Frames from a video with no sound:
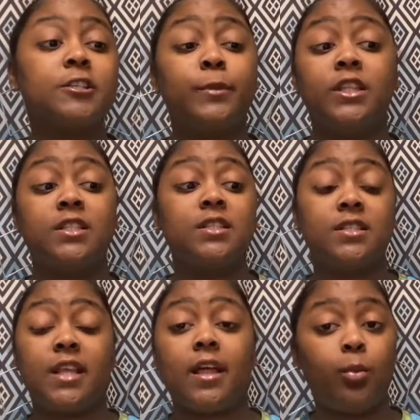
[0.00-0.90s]
but this is
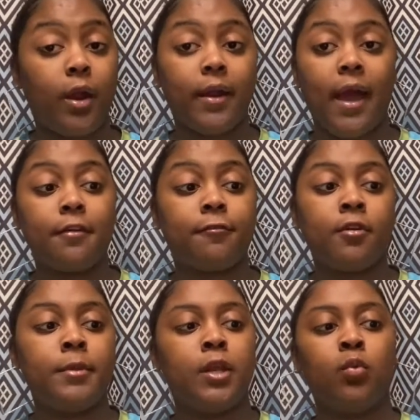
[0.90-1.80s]
exactly where I got it
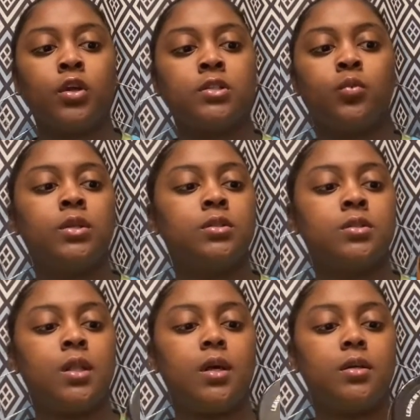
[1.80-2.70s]
from, and it works wonders.
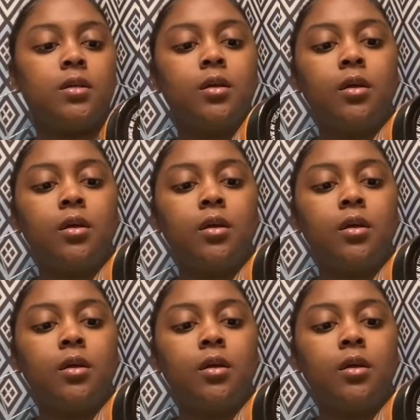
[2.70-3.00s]
Like,